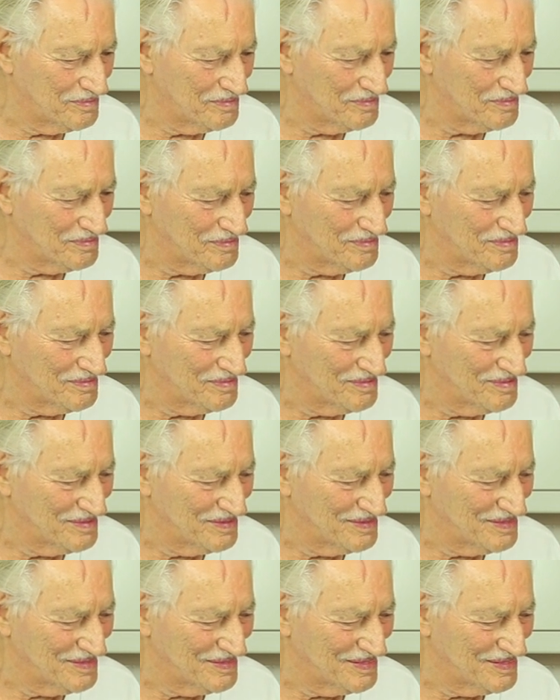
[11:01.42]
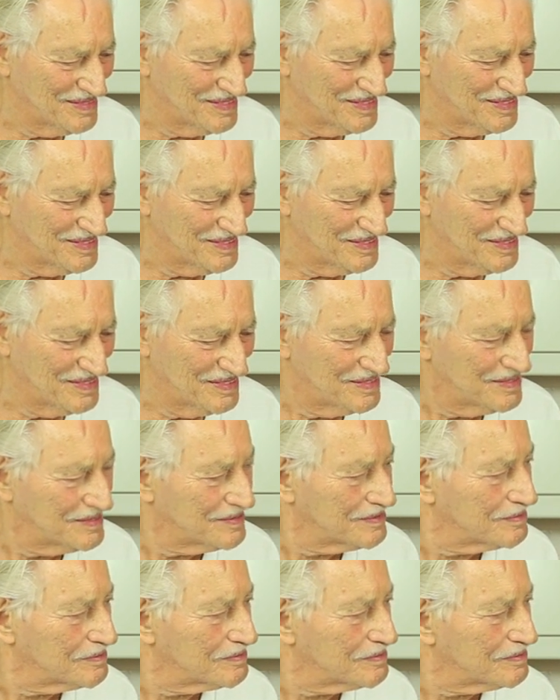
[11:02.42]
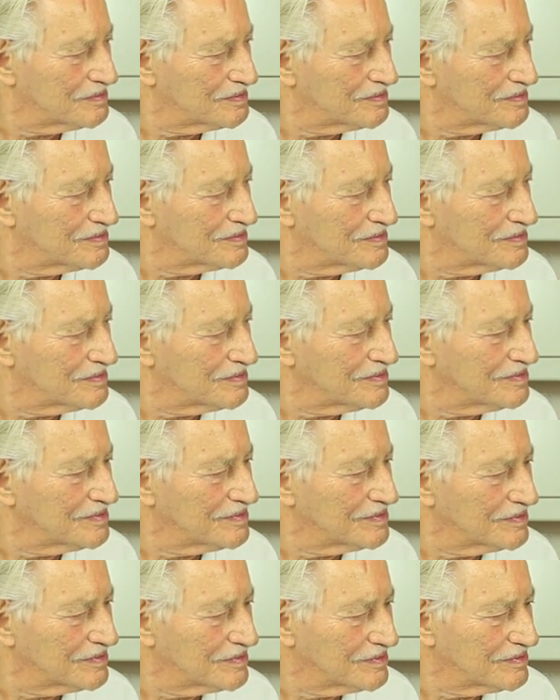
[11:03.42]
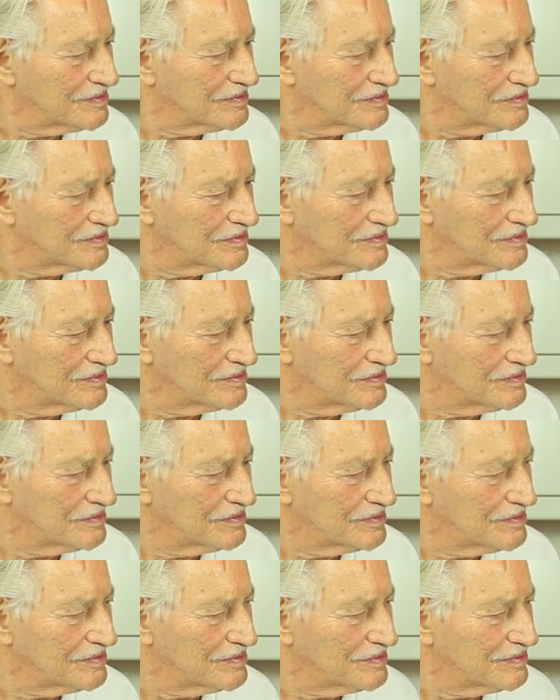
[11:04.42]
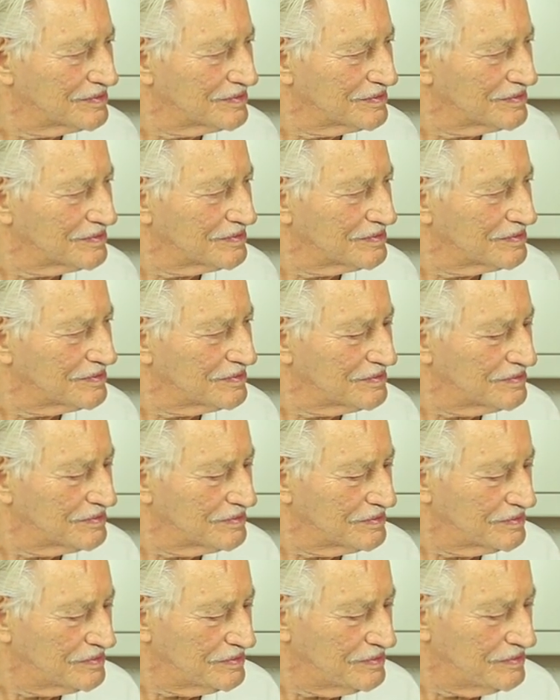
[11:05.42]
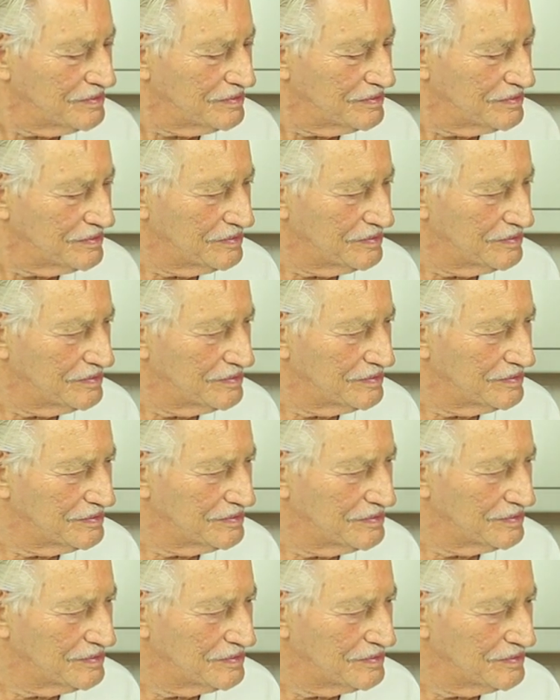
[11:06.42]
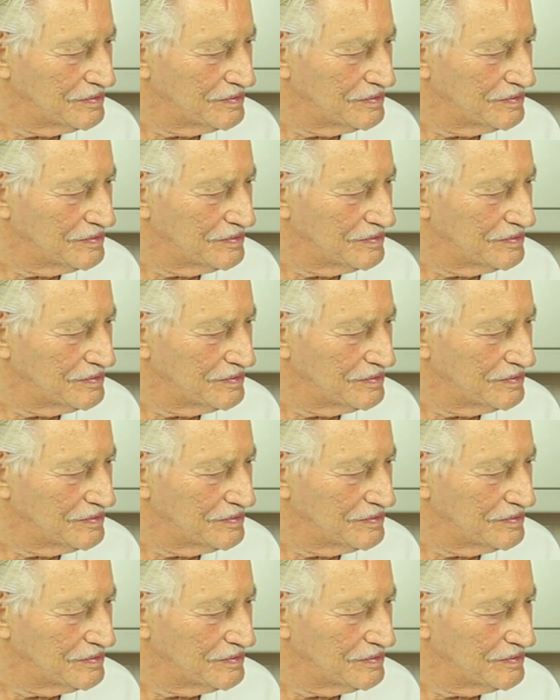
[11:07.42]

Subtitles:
[no speech]